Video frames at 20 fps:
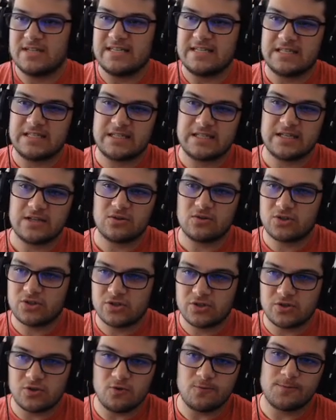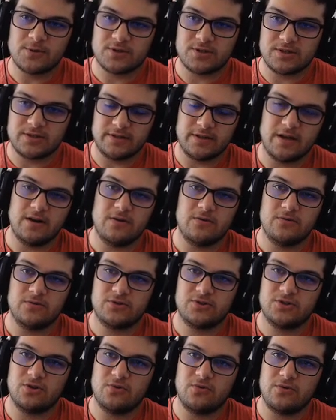He's still super slow,
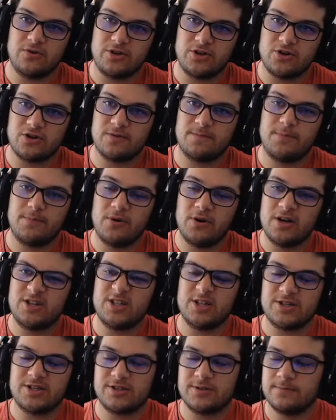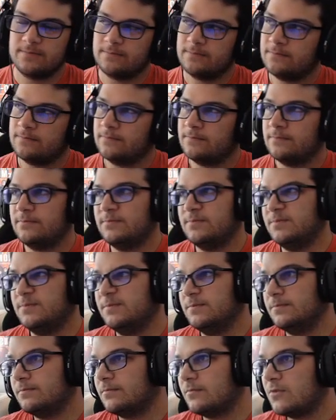so your push is
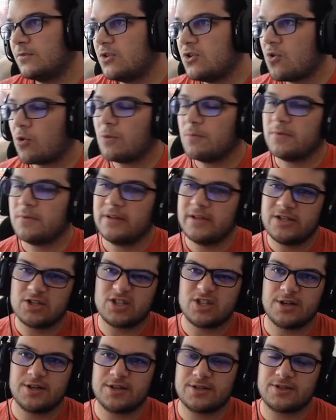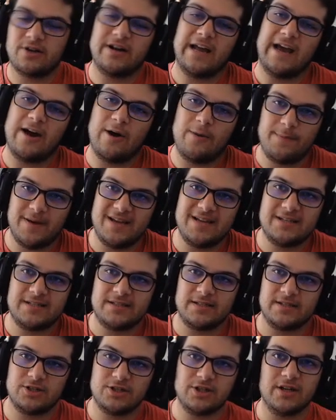normally just going to start
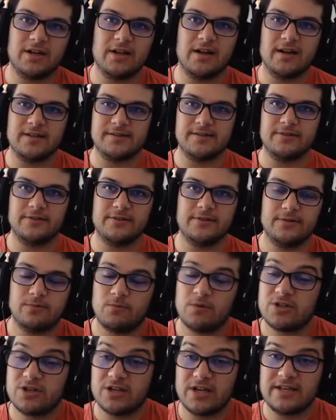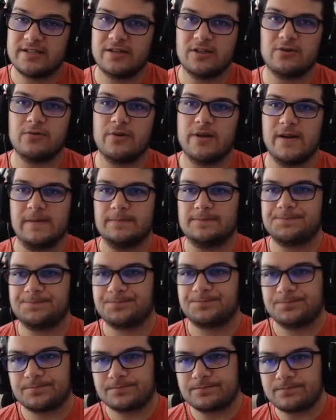outpacing Shin Godzilla, which isn't great.
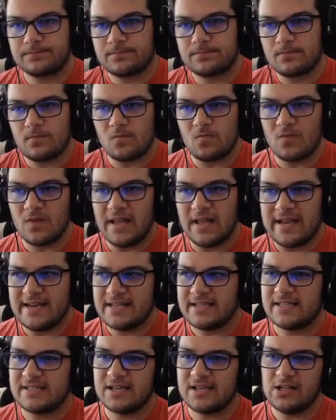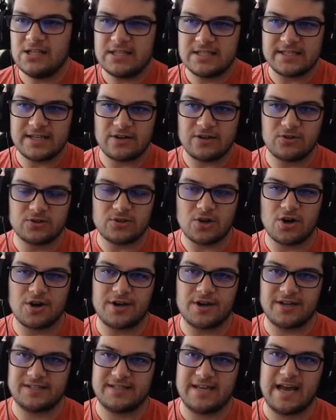And he's still a single
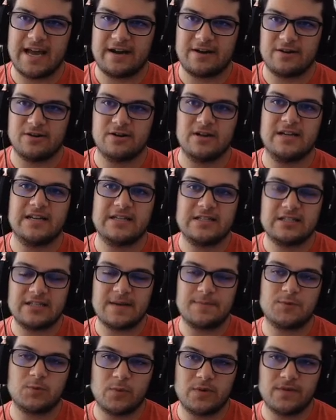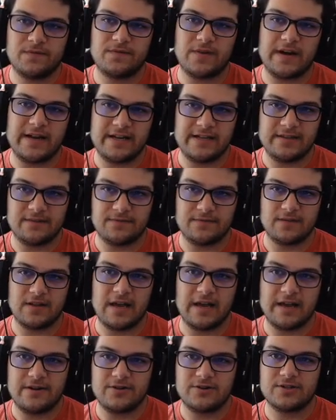target attacker, except when fighting the
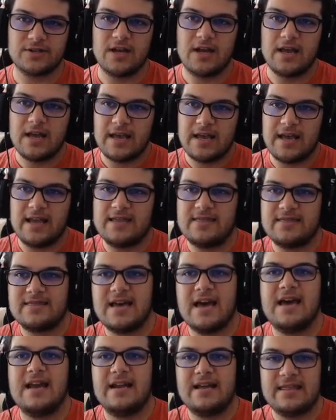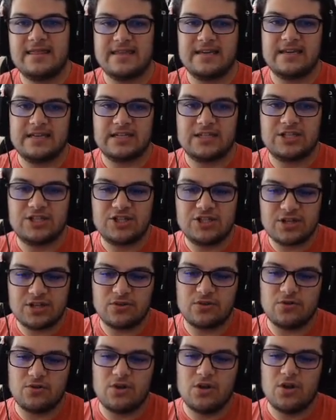flyers. And that, I think, is
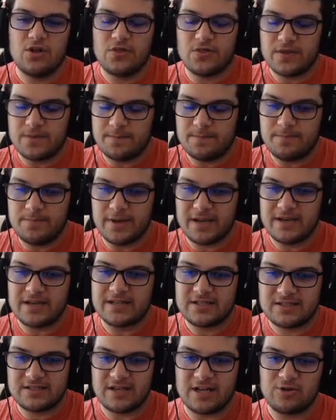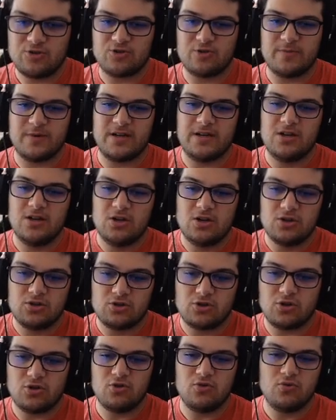still the biggest detriment
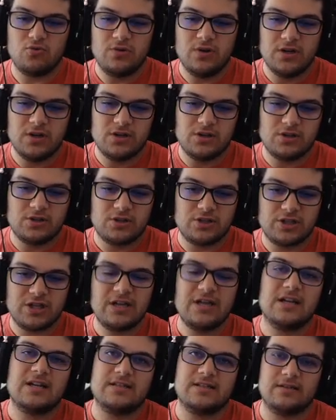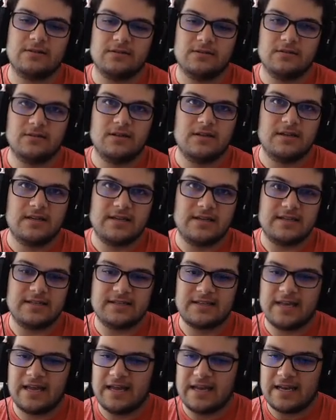to Shin Godzilla,
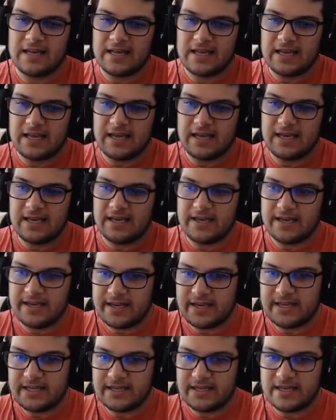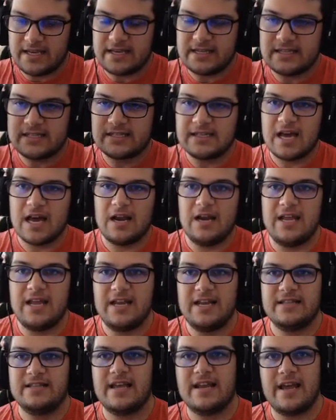is that he's not
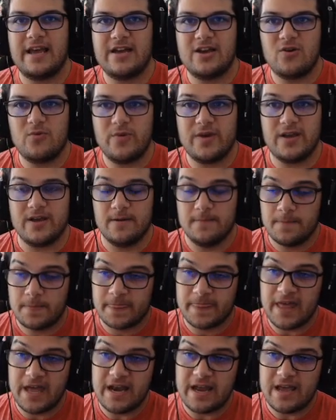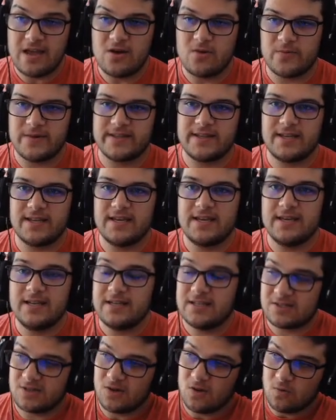hitting that AoE. That AoE that he
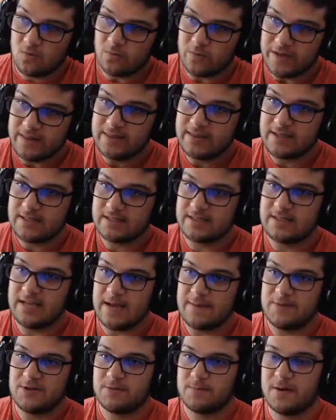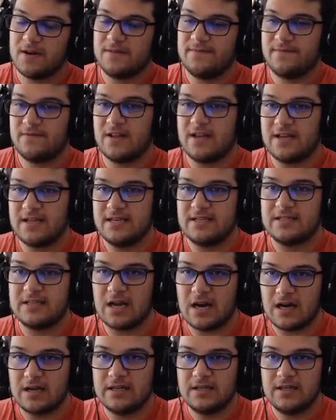hits with this damage buff that he's
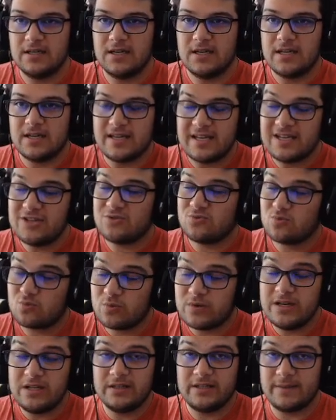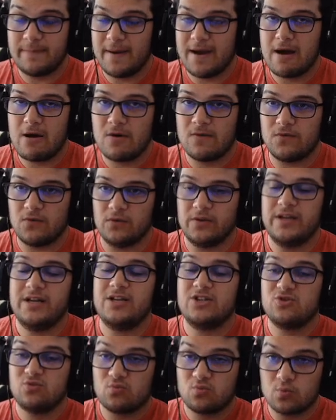gotten is really powerful. It
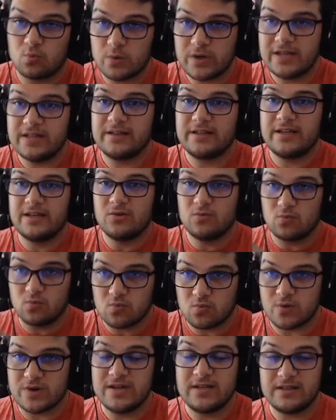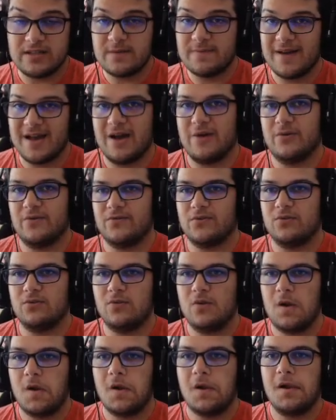is really, really powerful.
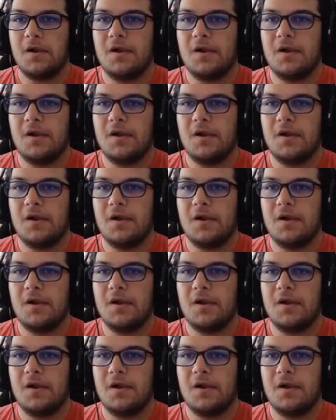